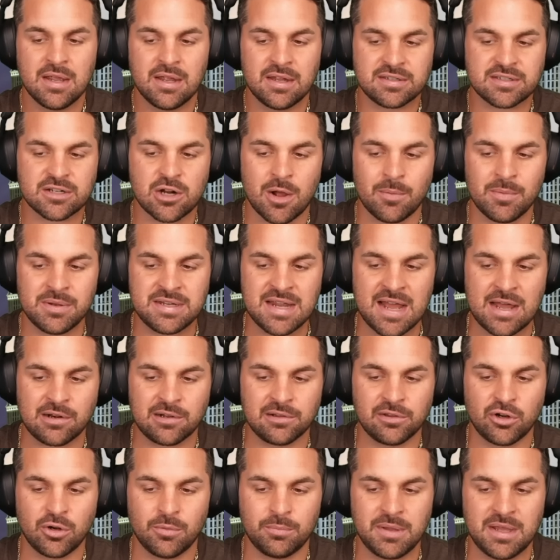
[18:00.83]
It's coming down
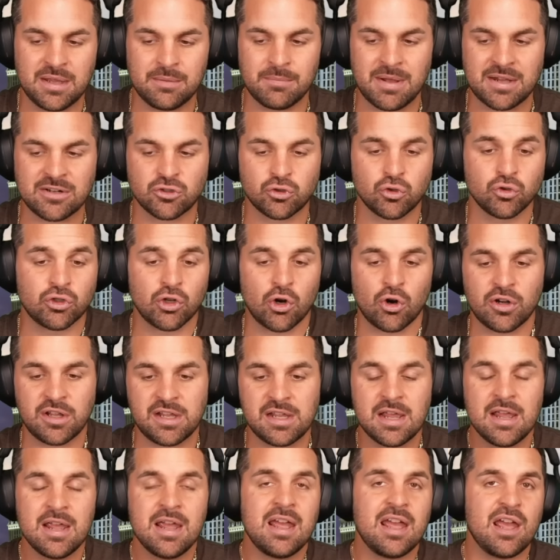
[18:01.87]
a little bit, minus
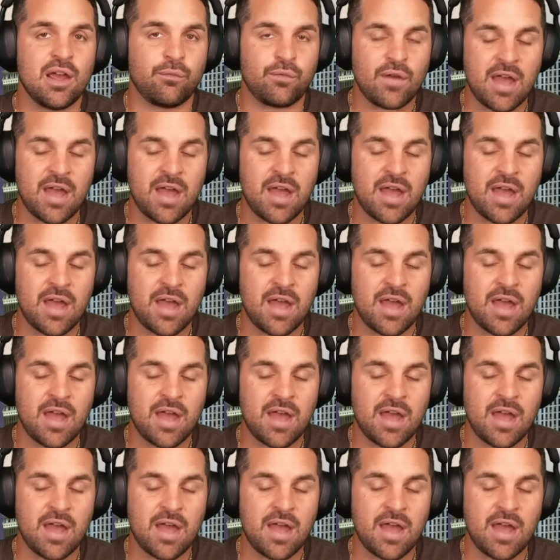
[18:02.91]
230. If